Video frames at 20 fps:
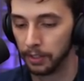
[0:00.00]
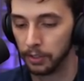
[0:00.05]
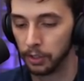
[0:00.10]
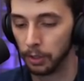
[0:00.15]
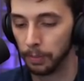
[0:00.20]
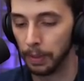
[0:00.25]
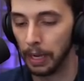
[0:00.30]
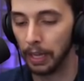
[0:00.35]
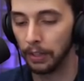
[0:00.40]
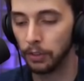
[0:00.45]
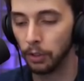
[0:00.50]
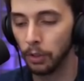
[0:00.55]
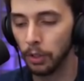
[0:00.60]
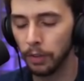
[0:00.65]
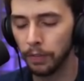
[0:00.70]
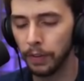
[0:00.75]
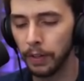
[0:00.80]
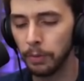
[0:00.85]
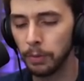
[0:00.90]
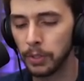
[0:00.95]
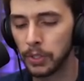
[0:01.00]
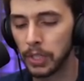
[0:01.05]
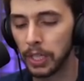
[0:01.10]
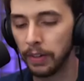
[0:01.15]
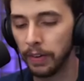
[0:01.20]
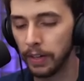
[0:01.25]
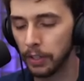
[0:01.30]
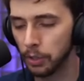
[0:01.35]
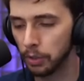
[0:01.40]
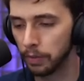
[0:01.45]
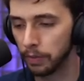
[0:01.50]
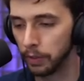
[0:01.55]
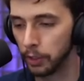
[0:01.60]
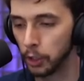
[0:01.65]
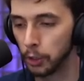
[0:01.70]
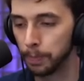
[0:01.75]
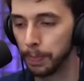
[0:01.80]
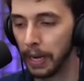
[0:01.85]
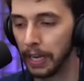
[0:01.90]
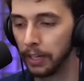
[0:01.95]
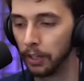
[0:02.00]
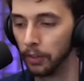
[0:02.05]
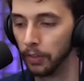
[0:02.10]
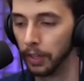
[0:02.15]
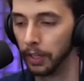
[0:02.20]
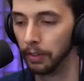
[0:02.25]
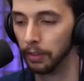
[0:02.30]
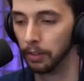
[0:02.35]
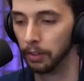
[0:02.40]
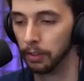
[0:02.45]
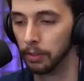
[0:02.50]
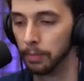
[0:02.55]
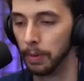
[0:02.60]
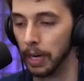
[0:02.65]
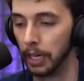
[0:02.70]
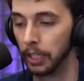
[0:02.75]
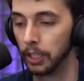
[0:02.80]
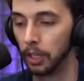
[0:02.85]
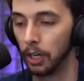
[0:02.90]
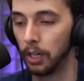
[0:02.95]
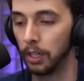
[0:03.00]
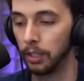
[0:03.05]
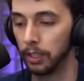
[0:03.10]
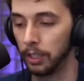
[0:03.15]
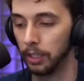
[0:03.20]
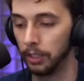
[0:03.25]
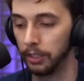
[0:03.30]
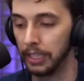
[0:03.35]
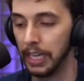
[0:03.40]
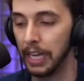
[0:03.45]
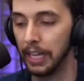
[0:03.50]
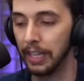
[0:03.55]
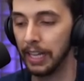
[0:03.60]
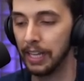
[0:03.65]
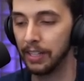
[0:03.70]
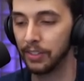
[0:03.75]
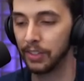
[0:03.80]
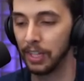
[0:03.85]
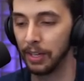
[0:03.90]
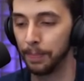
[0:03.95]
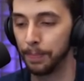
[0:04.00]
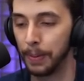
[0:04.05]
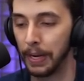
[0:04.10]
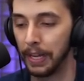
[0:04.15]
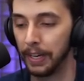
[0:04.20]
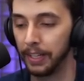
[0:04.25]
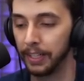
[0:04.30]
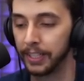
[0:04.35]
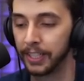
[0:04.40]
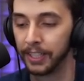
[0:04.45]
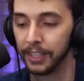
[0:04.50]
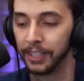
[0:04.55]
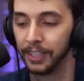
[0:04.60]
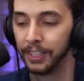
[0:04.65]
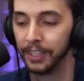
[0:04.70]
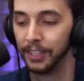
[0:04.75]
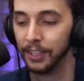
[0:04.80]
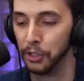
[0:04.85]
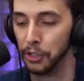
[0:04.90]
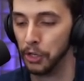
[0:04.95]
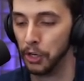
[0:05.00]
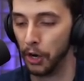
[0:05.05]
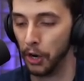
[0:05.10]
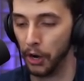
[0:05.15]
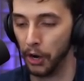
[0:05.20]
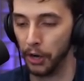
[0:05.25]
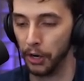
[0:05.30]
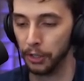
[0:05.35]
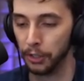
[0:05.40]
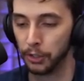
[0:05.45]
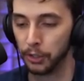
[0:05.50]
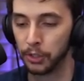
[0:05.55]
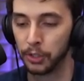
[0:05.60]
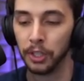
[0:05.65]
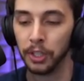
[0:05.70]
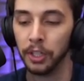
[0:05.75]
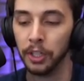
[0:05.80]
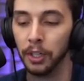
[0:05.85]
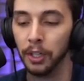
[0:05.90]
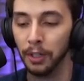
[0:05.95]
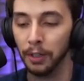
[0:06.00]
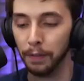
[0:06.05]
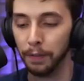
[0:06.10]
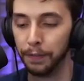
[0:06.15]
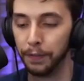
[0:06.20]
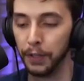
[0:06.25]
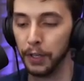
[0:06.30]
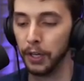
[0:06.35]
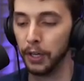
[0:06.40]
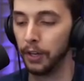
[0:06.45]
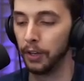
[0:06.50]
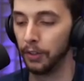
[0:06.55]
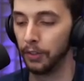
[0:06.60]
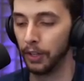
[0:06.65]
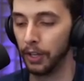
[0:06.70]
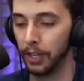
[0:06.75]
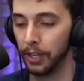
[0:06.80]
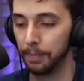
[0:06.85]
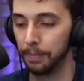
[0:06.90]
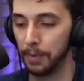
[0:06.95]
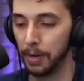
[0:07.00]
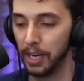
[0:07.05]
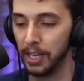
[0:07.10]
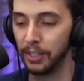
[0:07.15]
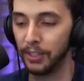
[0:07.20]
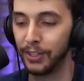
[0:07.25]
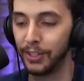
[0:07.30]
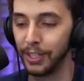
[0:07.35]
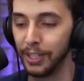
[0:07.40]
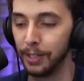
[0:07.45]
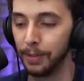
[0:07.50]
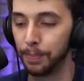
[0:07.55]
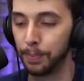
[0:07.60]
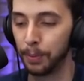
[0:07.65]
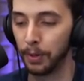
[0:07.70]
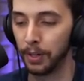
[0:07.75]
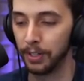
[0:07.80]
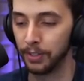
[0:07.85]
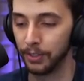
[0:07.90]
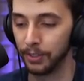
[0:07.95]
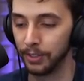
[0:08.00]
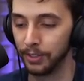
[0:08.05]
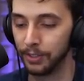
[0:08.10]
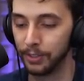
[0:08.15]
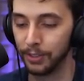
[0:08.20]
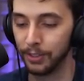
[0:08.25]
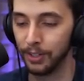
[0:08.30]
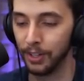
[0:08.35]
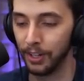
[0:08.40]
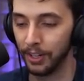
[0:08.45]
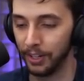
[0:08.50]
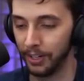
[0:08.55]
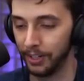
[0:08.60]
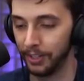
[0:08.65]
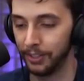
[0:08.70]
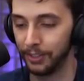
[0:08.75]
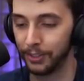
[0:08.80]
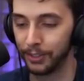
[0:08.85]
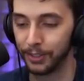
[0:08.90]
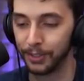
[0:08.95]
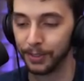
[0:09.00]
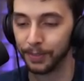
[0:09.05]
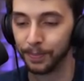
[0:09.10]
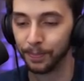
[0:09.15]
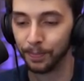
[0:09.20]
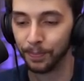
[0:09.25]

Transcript: So I don't know if it was T-Rex or it was that... Oh my god, oh, yeah, there's the panic. Yes. Fear their mighty presence, yes.